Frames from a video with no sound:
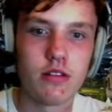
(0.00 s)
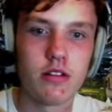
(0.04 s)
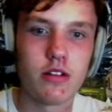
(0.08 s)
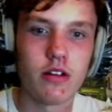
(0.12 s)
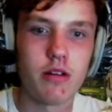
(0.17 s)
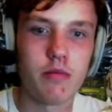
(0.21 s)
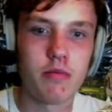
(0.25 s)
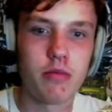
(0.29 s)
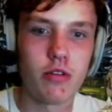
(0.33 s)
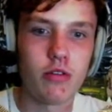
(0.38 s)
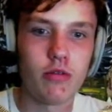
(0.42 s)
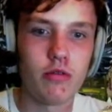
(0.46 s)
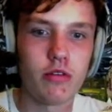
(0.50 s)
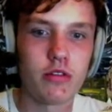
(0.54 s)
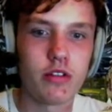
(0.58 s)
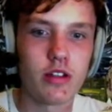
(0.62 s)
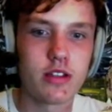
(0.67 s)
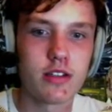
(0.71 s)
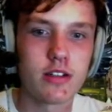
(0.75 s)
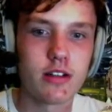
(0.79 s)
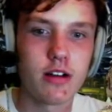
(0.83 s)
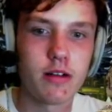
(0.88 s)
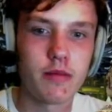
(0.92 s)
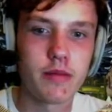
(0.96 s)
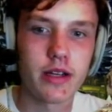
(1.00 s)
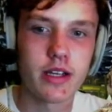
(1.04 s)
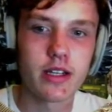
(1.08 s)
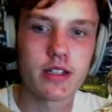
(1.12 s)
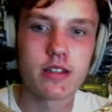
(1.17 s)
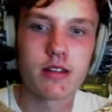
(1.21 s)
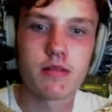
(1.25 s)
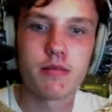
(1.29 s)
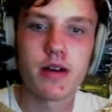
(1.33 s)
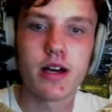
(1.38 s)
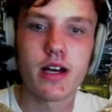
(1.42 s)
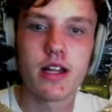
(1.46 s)
Not important with the timing
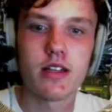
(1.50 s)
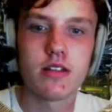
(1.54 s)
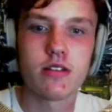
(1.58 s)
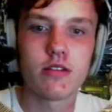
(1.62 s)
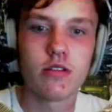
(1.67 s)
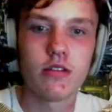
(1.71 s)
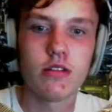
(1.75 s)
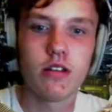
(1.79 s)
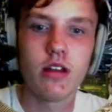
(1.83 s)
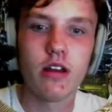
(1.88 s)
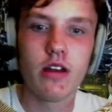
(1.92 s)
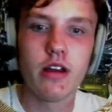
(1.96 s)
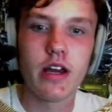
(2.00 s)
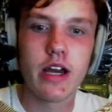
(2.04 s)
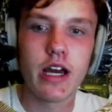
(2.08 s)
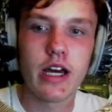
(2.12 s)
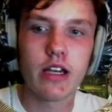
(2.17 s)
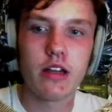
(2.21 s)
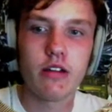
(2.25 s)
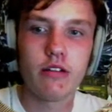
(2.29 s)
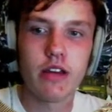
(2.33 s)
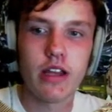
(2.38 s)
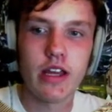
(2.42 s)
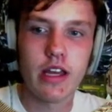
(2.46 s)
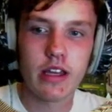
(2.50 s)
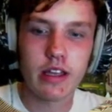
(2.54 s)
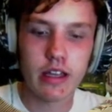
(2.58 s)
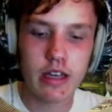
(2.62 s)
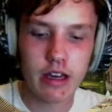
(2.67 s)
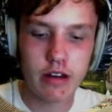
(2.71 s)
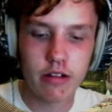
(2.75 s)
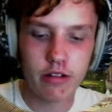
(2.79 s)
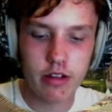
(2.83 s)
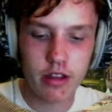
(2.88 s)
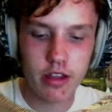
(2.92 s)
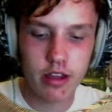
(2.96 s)
as the bed is on. Hello, Nick.
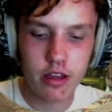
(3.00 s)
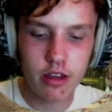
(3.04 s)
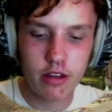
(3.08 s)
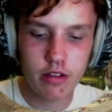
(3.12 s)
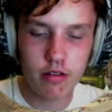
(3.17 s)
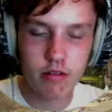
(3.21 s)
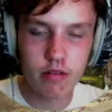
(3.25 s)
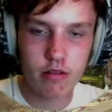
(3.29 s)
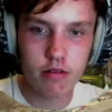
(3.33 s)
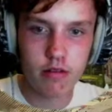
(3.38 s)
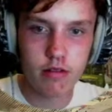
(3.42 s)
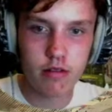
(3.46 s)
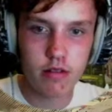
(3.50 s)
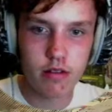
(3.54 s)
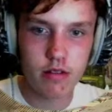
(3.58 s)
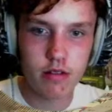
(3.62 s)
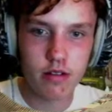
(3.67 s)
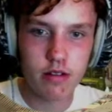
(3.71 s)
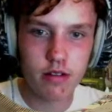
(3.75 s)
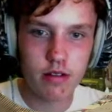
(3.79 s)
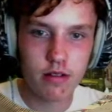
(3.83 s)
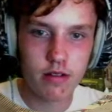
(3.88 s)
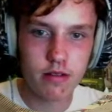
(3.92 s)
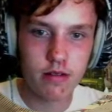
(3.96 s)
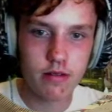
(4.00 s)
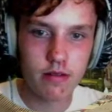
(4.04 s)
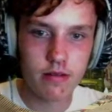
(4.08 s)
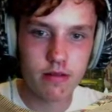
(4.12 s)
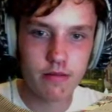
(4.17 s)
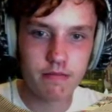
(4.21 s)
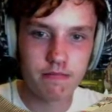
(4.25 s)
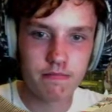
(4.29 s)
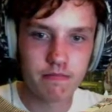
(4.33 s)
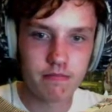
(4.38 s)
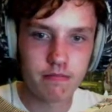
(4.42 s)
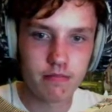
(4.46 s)
How are you?
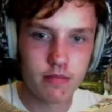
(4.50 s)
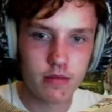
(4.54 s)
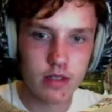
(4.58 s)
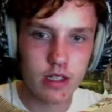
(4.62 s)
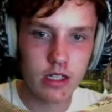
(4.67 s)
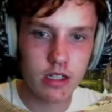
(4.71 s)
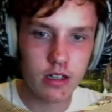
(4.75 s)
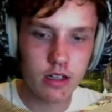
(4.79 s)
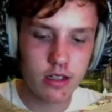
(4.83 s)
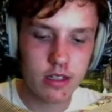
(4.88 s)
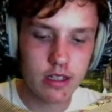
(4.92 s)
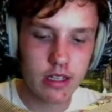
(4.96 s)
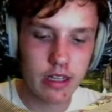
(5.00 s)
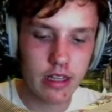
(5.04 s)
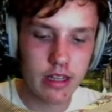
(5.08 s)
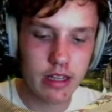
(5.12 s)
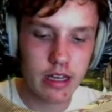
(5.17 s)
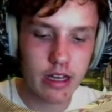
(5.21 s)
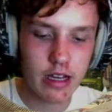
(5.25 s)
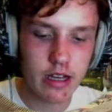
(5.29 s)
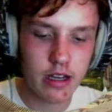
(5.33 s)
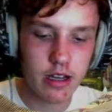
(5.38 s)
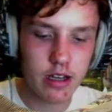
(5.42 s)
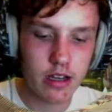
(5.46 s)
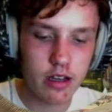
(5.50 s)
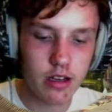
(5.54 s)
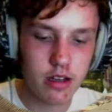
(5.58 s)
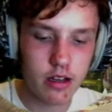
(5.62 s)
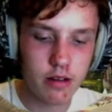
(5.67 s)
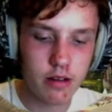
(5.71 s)
Oh, I see that.